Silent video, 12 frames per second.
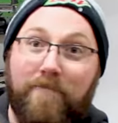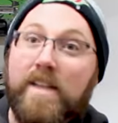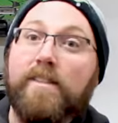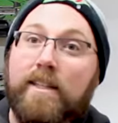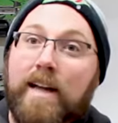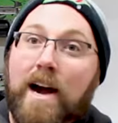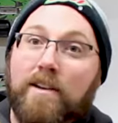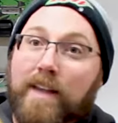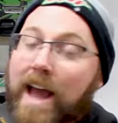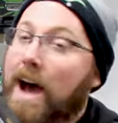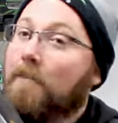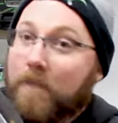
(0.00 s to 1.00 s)
These are the tires
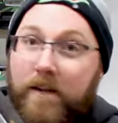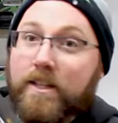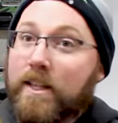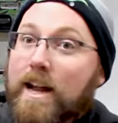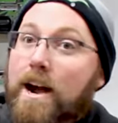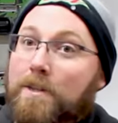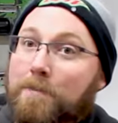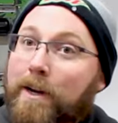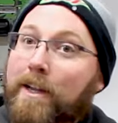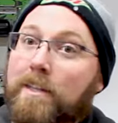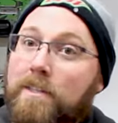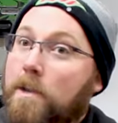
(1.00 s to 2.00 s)
I have. These are the tires I'm
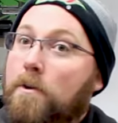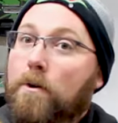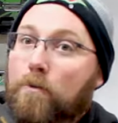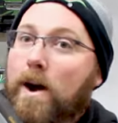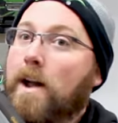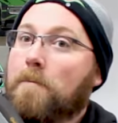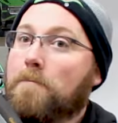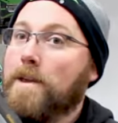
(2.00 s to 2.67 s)
going to continue to run